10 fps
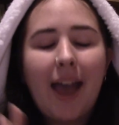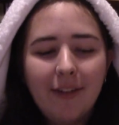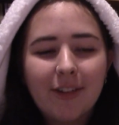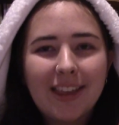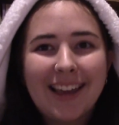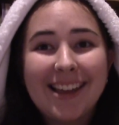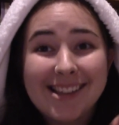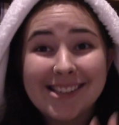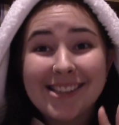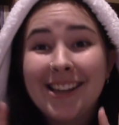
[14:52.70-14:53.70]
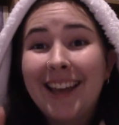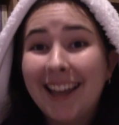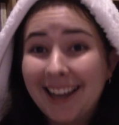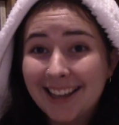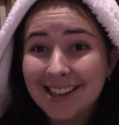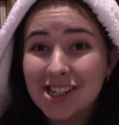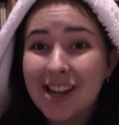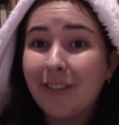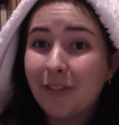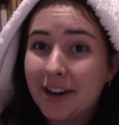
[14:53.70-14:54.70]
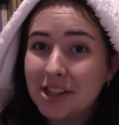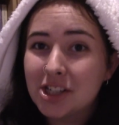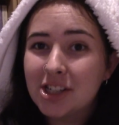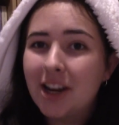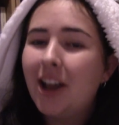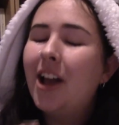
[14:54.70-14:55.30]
everything is in English and French,